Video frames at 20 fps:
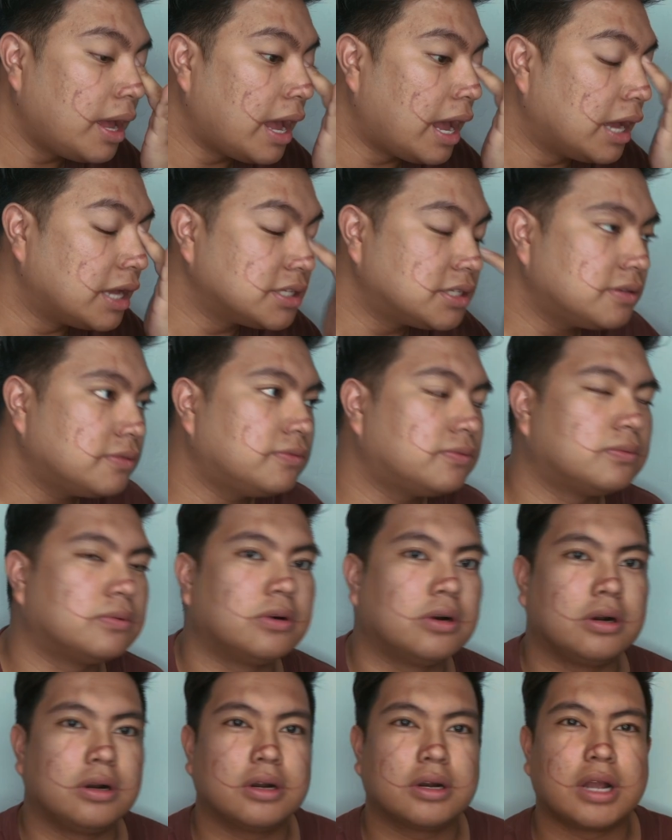As of
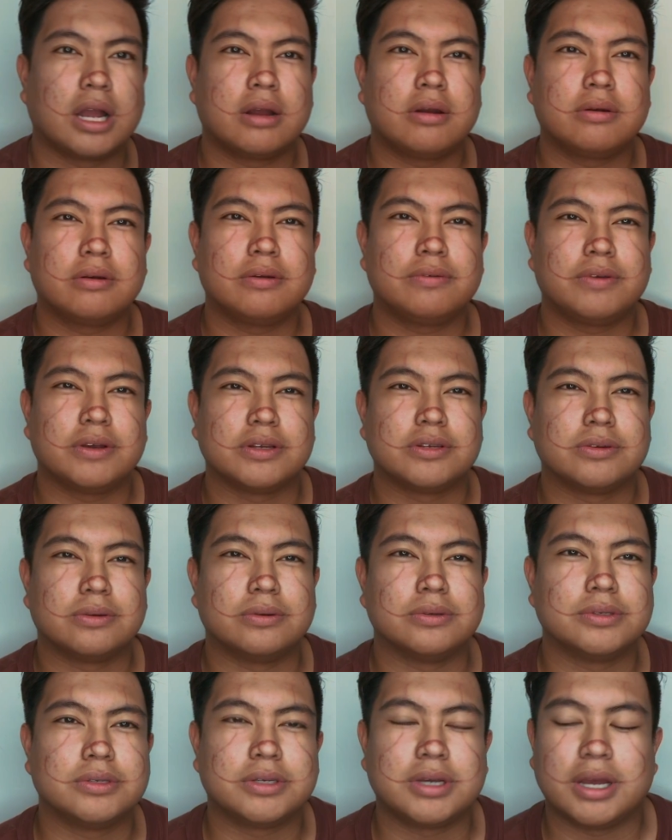work, I don't know if I
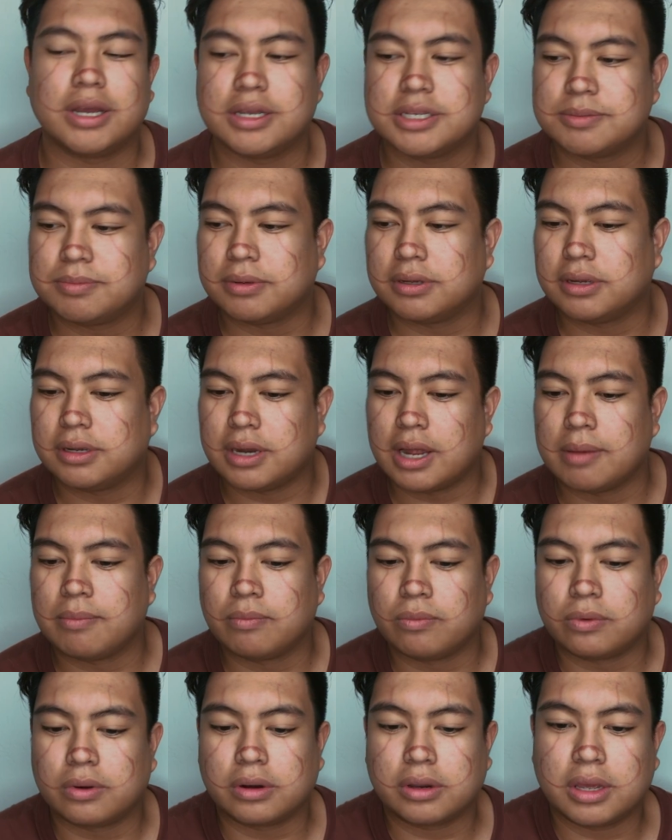told you guys, but
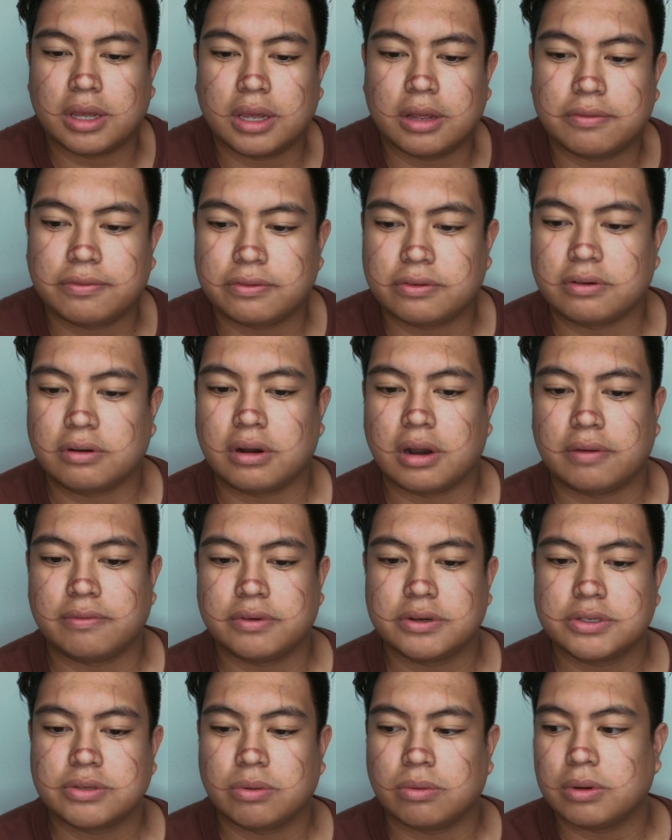I'm working at
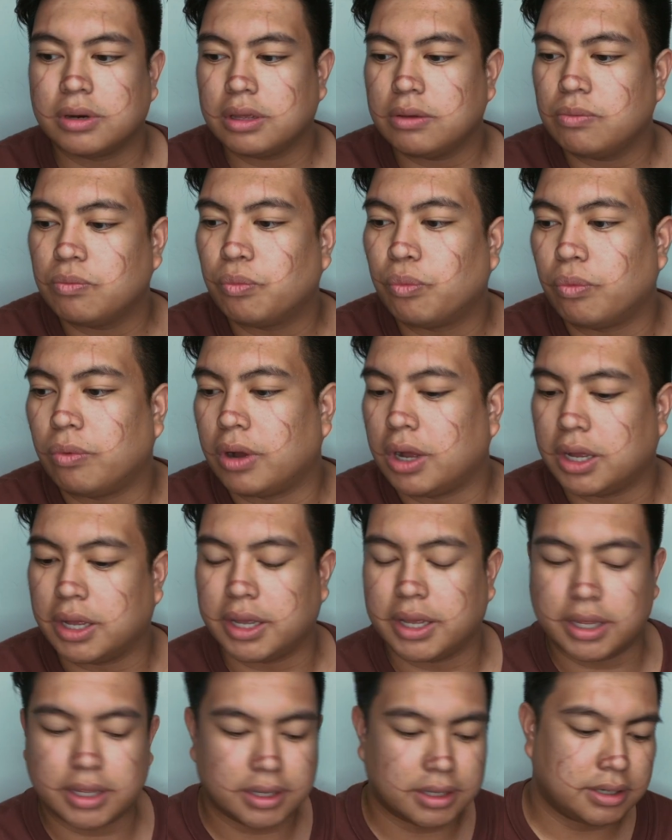Forever
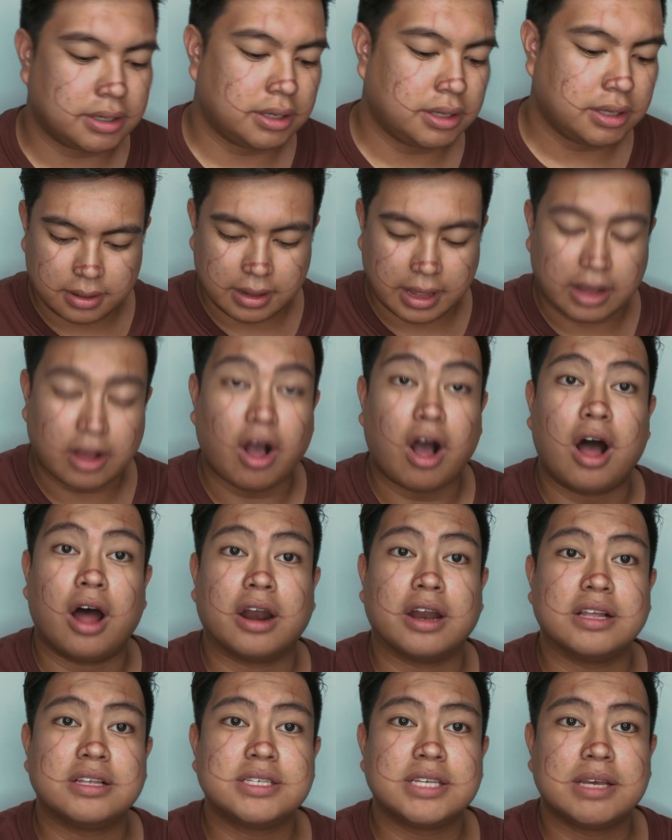21. Like,
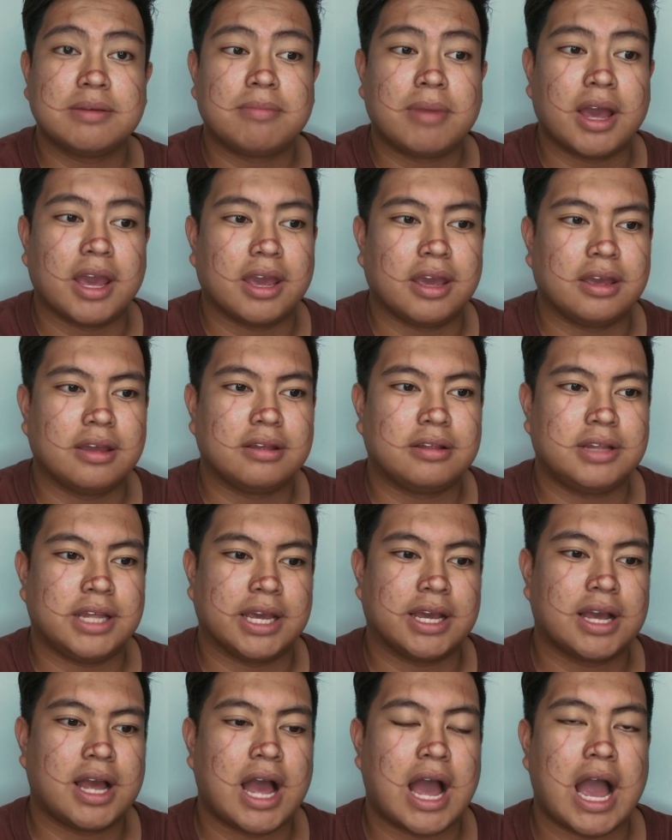honestly, my
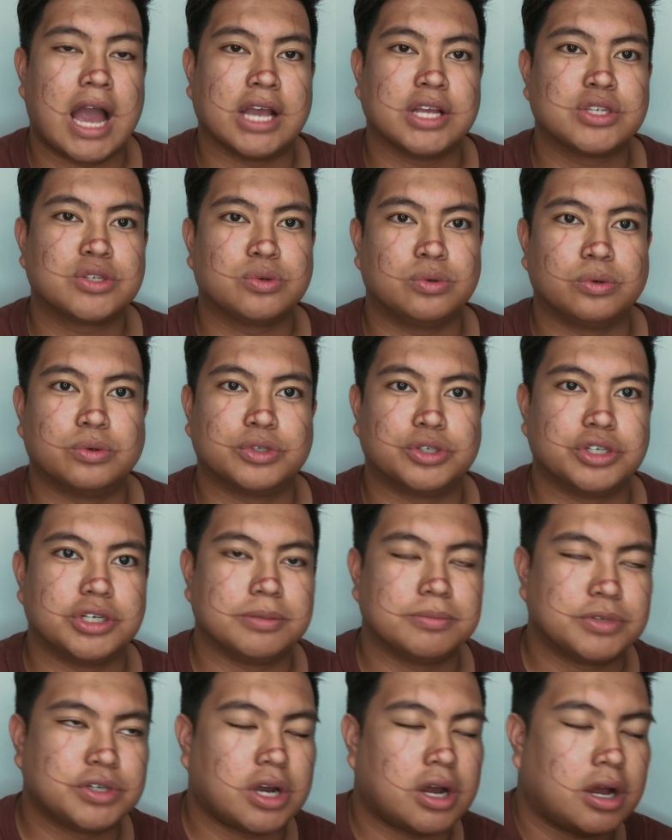like high school
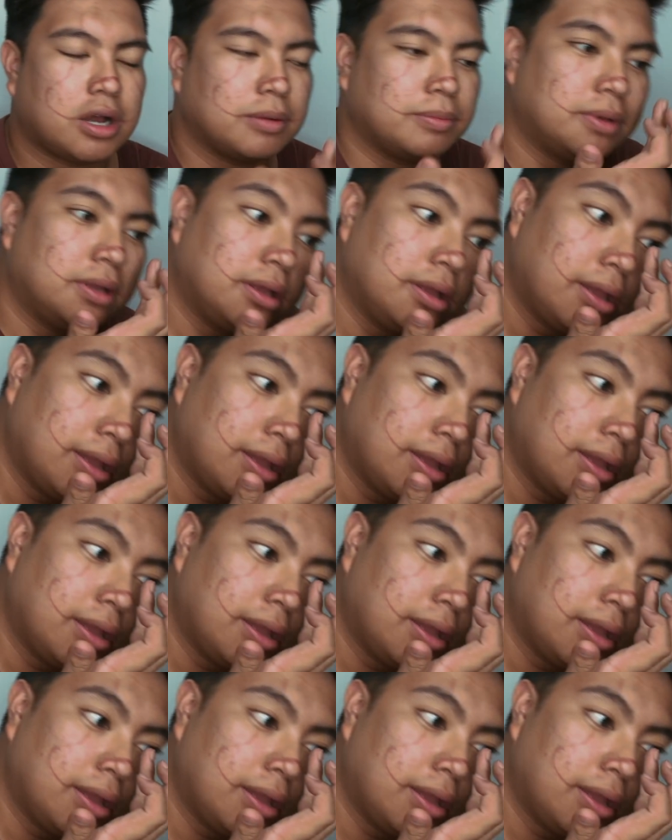dream job.